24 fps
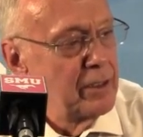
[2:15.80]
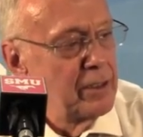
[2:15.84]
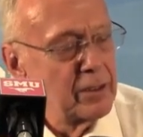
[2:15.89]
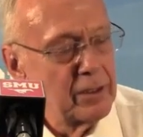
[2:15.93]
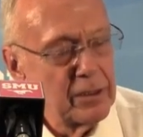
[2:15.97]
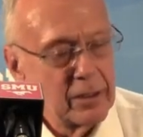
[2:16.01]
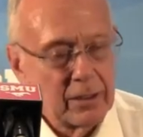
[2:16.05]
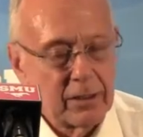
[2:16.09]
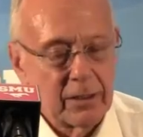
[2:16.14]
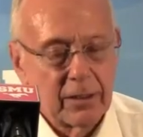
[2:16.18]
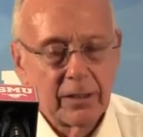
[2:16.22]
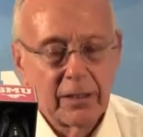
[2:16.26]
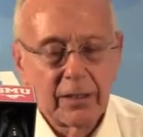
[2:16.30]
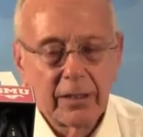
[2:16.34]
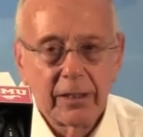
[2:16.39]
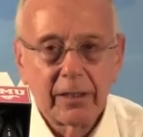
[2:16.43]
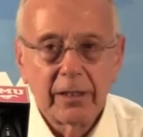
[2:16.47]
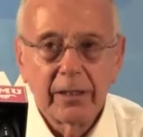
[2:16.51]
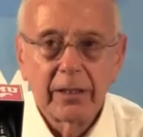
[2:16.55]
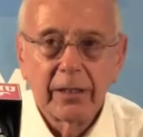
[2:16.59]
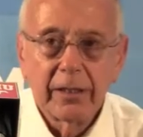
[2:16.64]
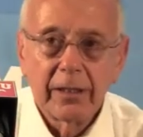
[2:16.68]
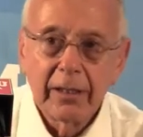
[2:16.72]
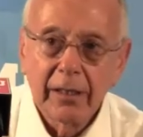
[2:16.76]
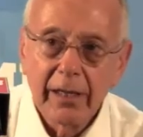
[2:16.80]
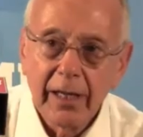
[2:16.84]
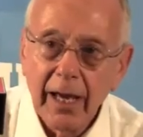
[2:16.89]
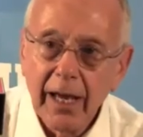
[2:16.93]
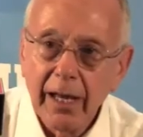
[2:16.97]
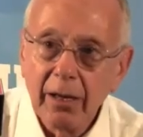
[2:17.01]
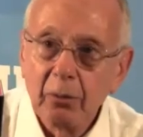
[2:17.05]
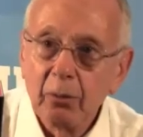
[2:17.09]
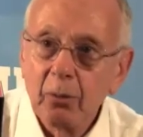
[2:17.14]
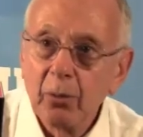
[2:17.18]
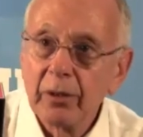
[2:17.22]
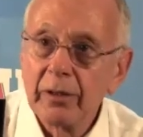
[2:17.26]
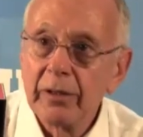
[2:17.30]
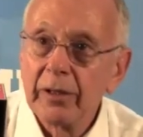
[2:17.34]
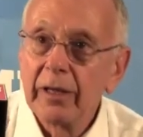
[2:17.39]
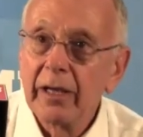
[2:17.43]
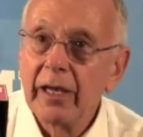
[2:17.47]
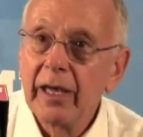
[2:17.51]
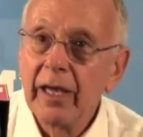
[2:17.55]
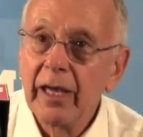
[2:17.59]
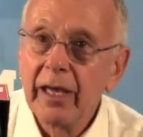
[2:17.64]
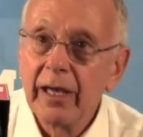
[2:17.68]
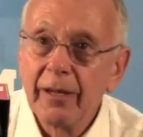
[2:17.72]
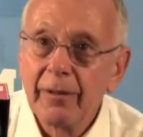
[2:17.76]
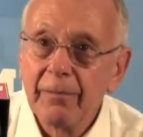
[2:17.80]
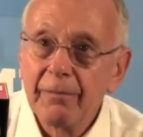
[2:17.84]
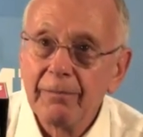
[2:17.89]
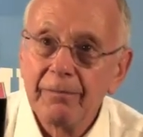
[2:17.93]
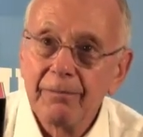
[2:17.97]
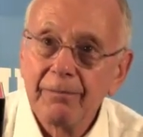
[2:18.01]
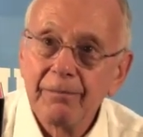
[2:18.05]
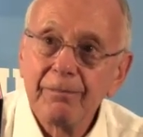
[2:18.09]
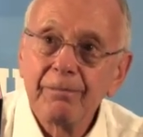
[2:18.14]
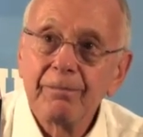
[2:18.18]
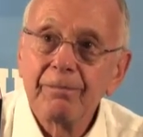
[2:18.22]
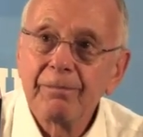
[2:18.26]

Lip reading: and kind of won the game.